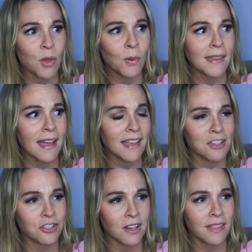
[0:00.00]
well, not
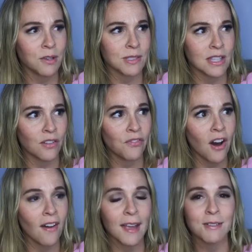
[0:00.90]
last year, I think it was in the
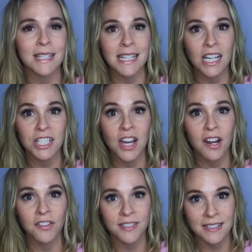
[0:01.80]
fall, I was getting a
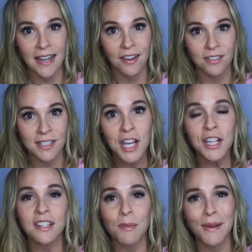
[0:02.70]
ton of snails
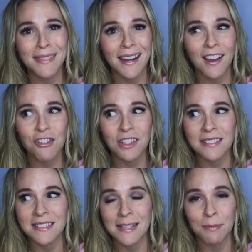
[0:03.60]
to the point that I actually
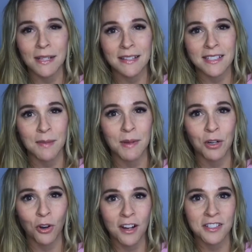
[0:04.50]
stepped on some and
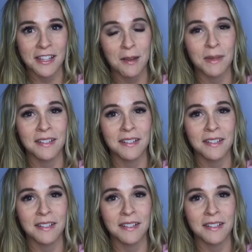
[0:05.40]
crushed them,